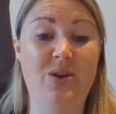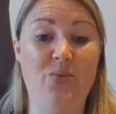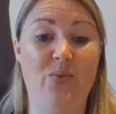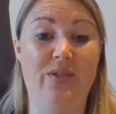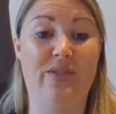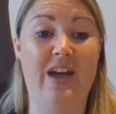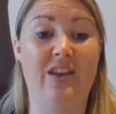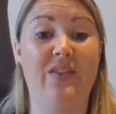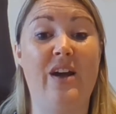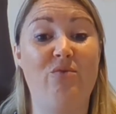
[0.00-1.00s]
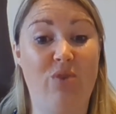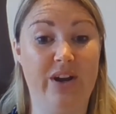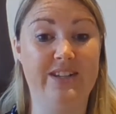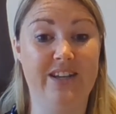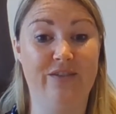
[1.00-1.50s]
with then their
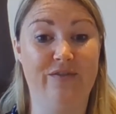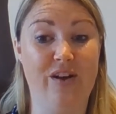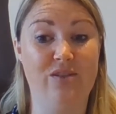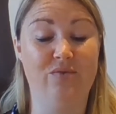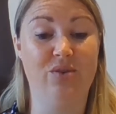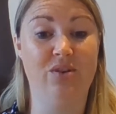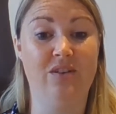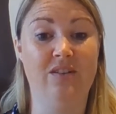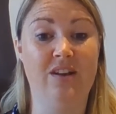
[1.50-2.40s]
writing further on.